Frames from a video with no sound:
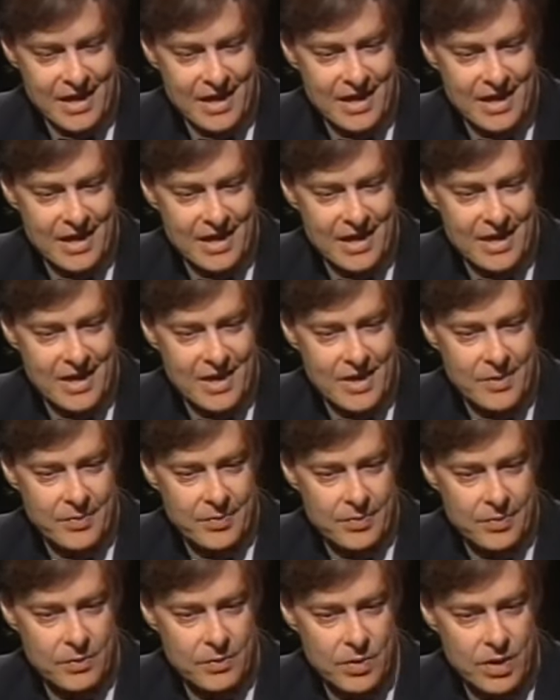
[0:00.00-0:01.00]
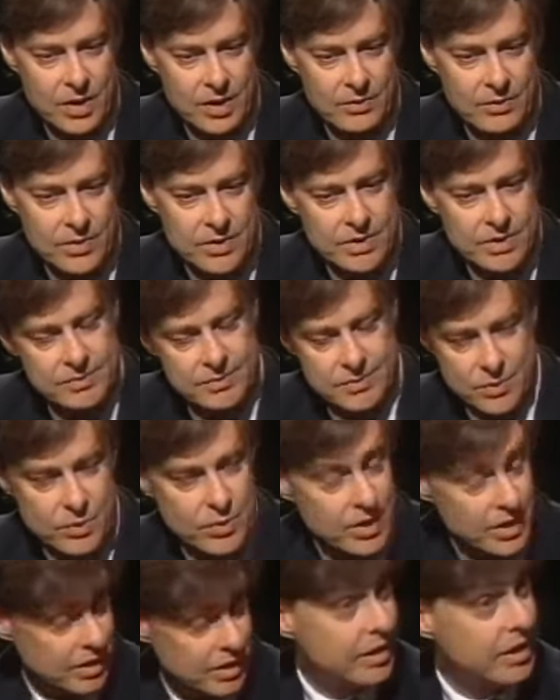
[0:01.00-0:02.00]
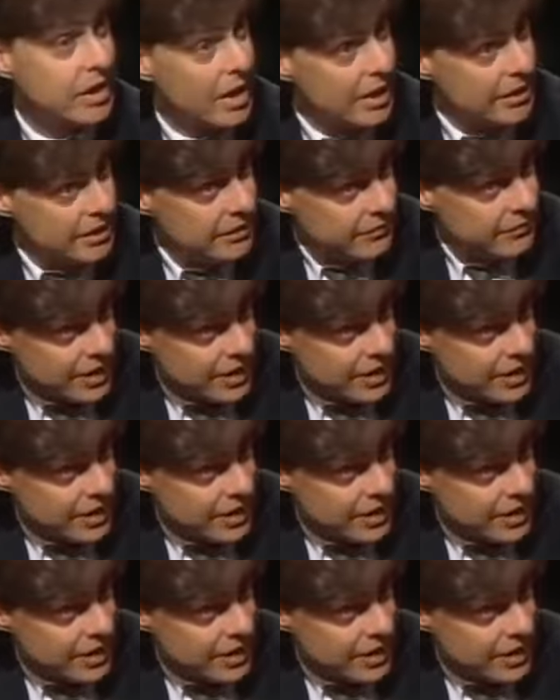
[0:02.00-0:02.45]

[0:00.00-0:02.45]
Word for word: um, where he was talking in guarded